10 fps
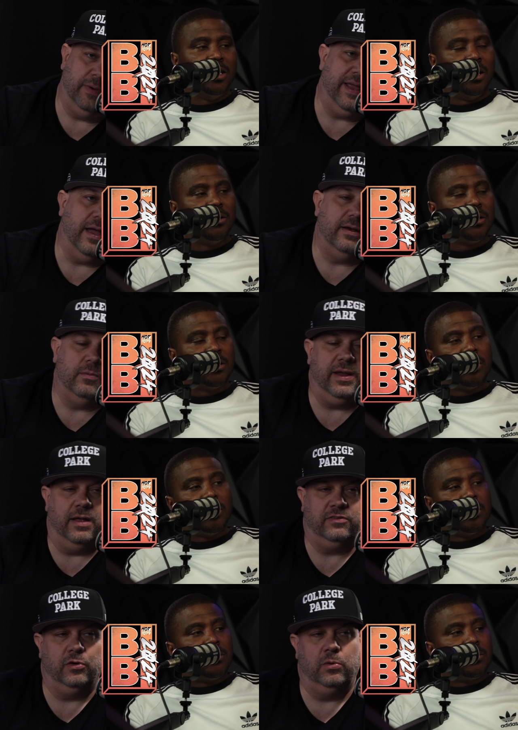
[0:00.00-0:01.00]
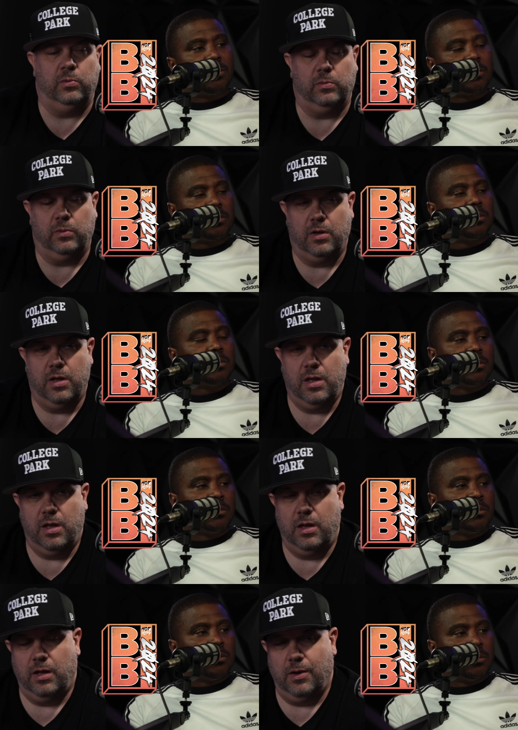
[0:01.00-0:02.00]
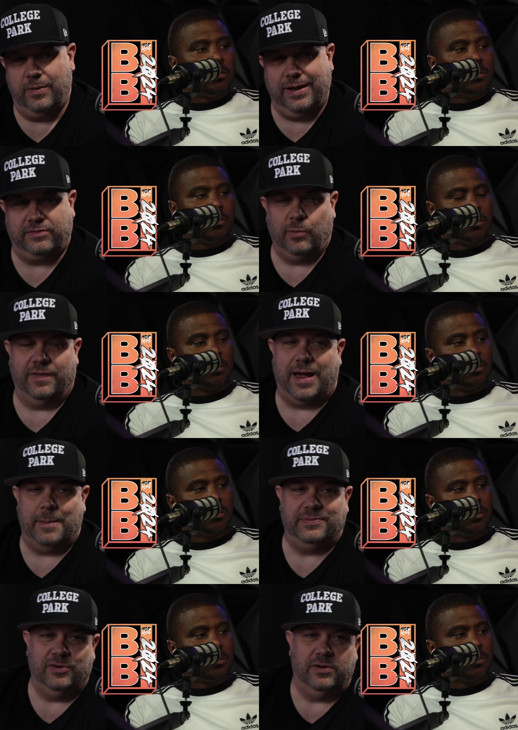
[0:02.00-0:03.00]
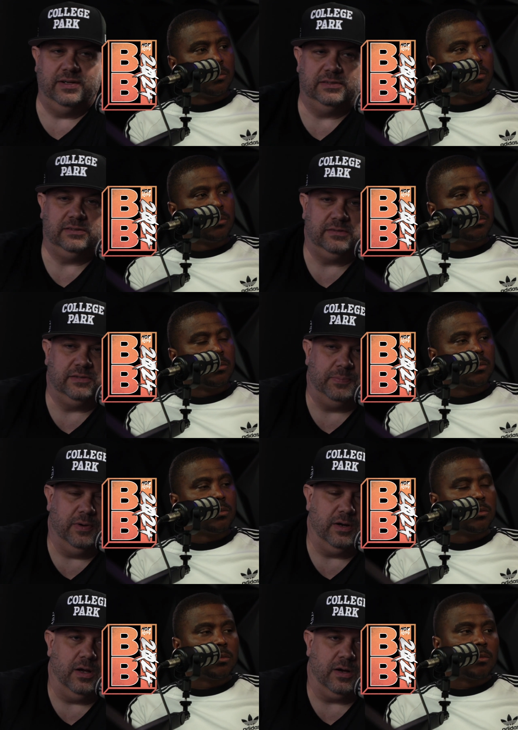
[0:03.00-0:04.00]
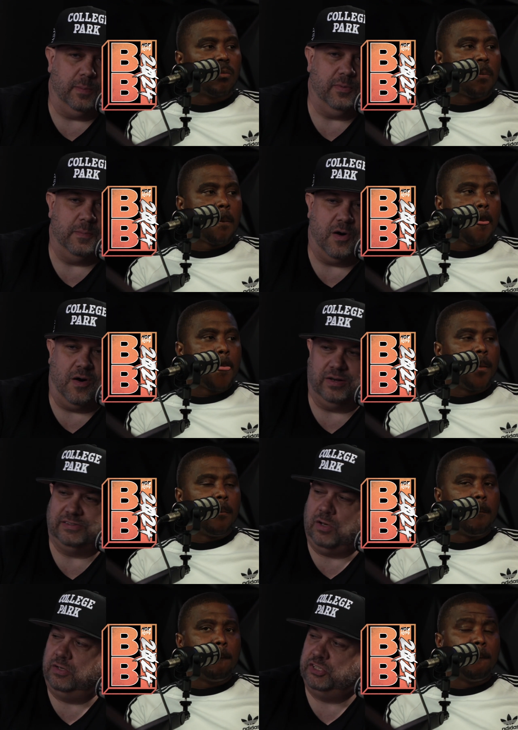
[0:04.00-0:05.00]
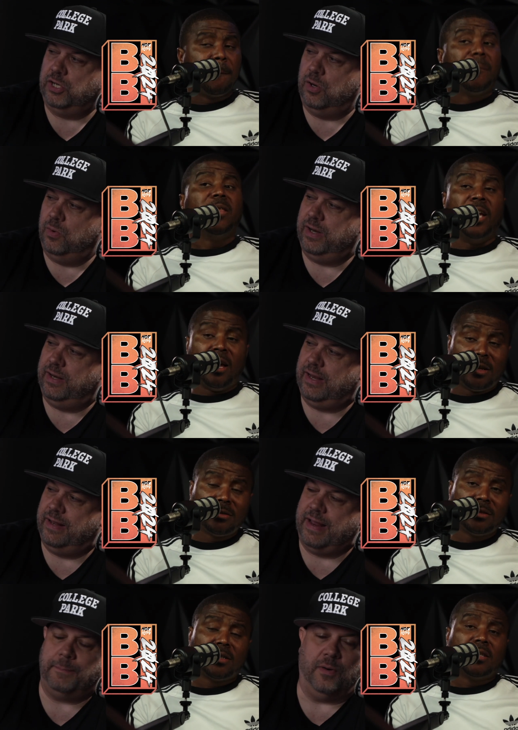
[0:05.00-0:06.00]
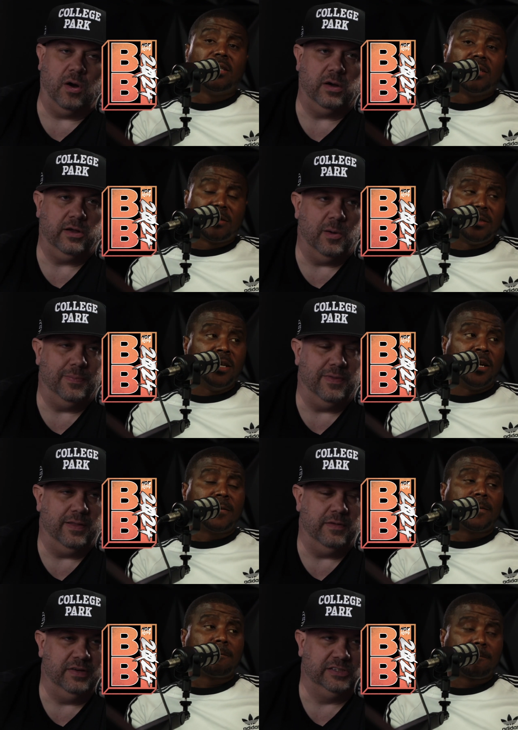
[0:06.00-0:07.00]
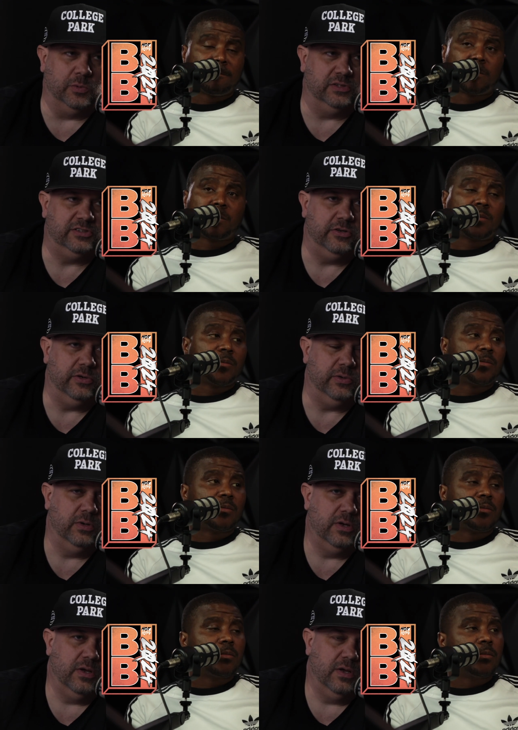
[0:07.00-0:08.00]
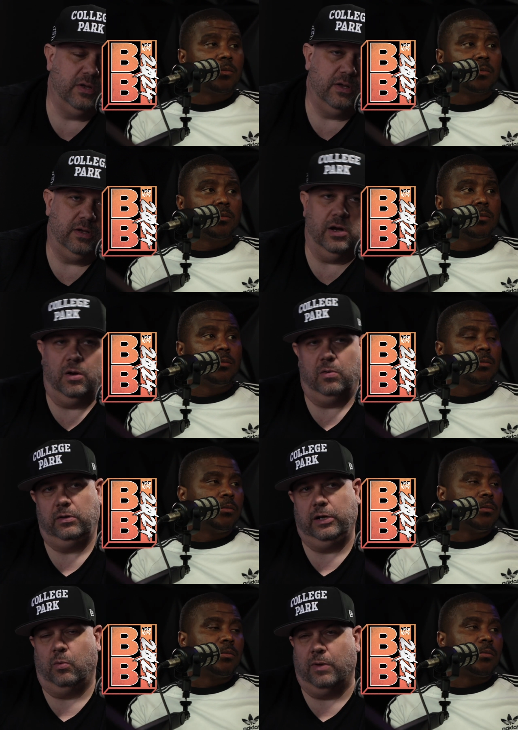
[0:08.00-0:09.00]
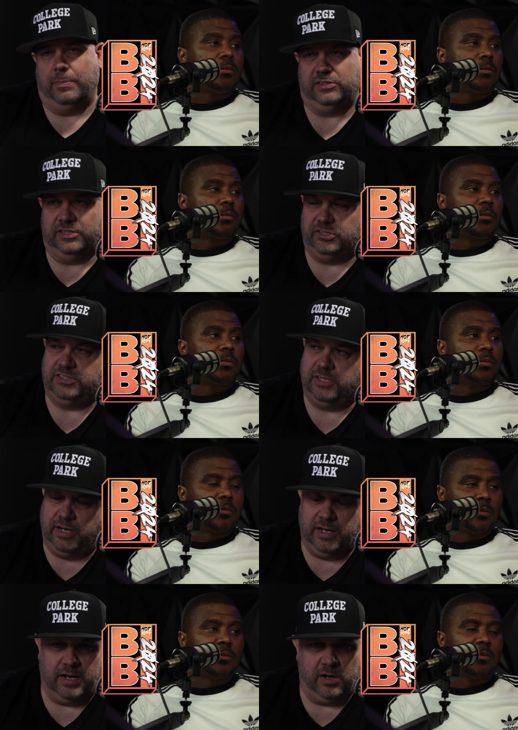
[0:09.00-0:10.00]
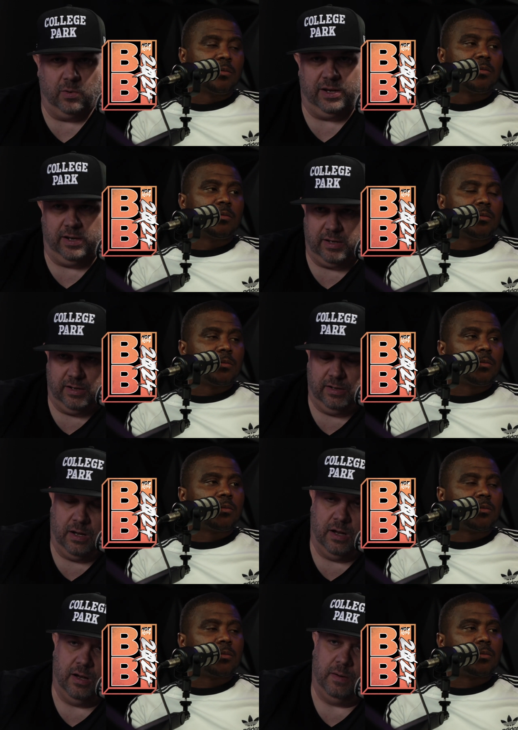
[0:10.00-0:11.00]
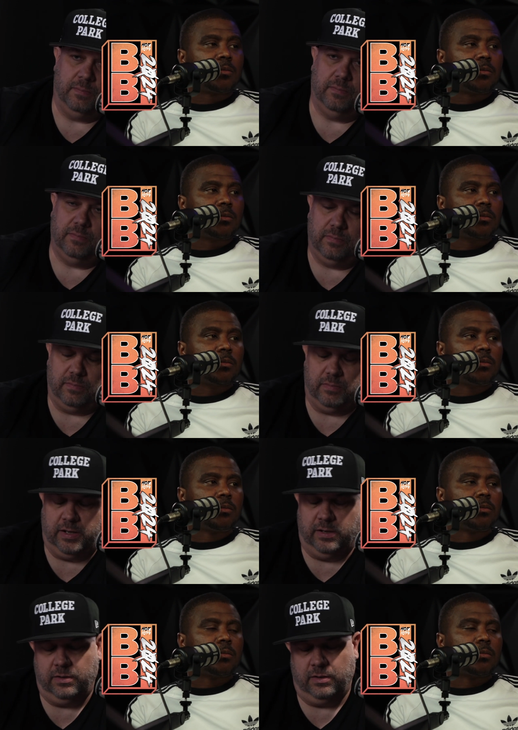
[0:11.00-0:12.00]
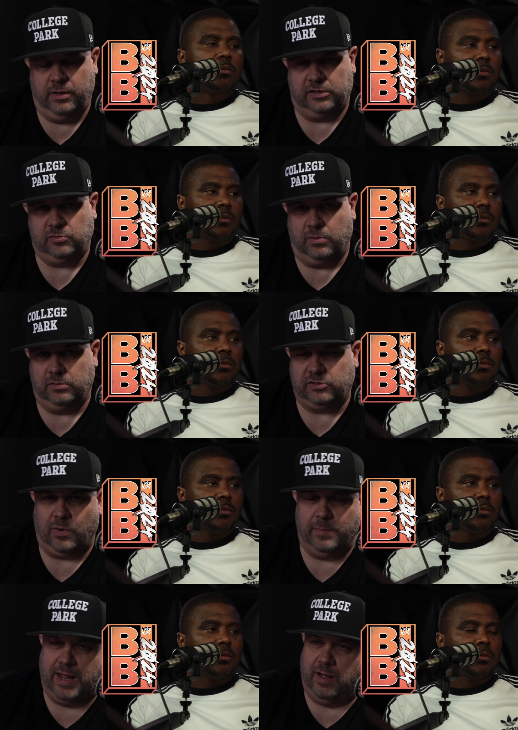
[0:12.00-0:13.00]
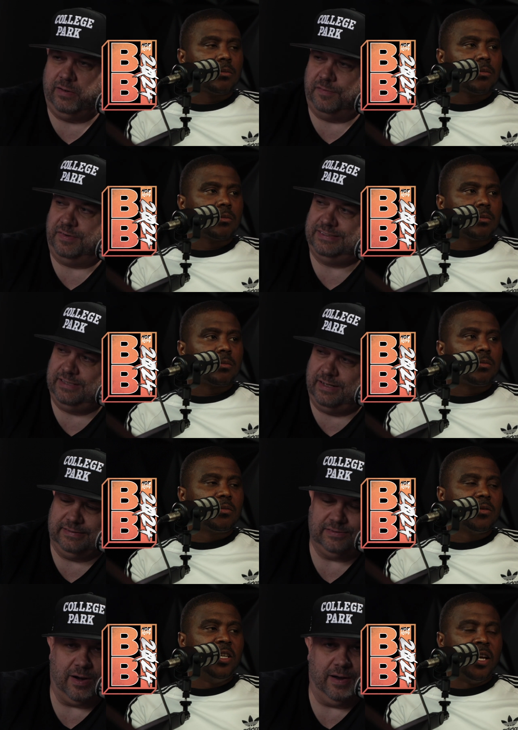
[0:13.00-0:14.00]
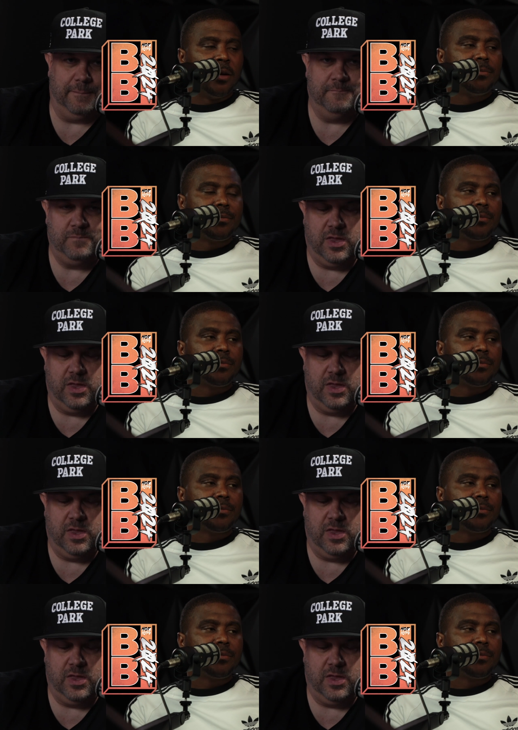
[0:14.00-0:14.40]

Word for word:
Speaker 1: and we know? had we had two we had two other opportunities to put a couple more artists on the show. Yeah. in, in that part, you know, yeah. the, the, vision was to do, you know, you know, represent your city, and I know Ink and um, and Nick's were screaming out different cities, right? Yeah.